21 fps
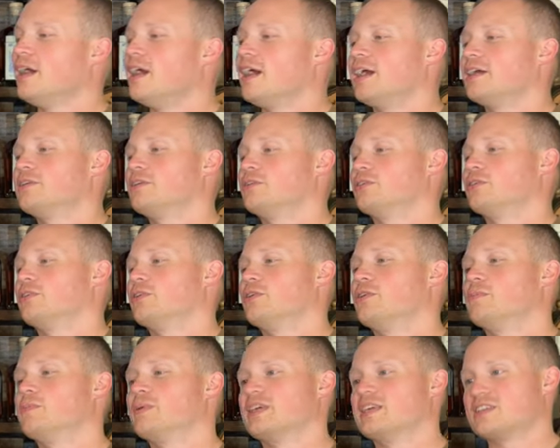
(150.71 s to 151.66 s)
I don't
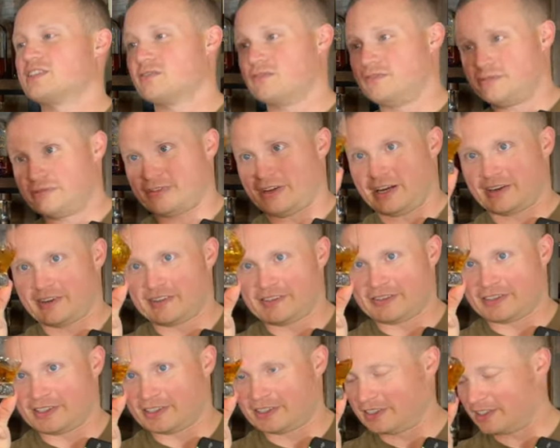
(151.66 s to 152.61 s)
know, but it's very,
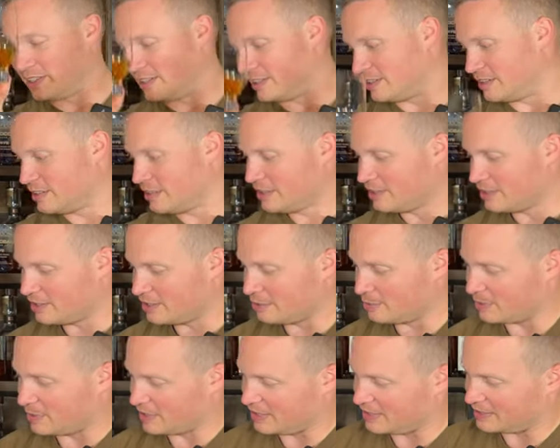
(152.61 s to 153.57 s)
very light
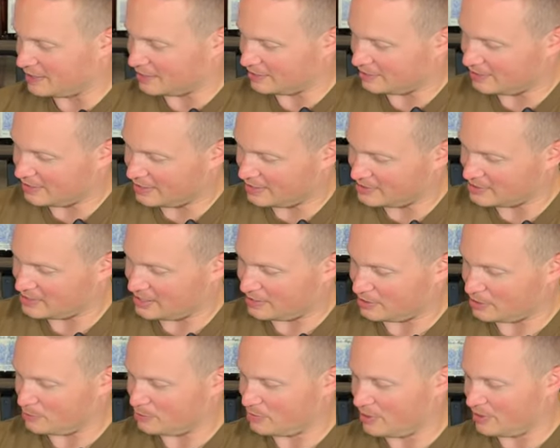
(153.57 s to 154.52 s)
coming in the glass out
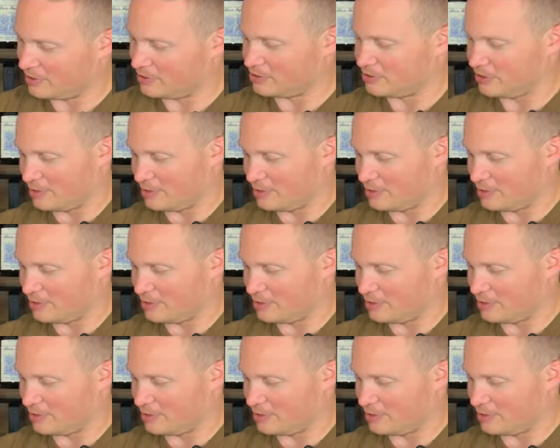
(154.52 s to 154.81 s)
of the bottle.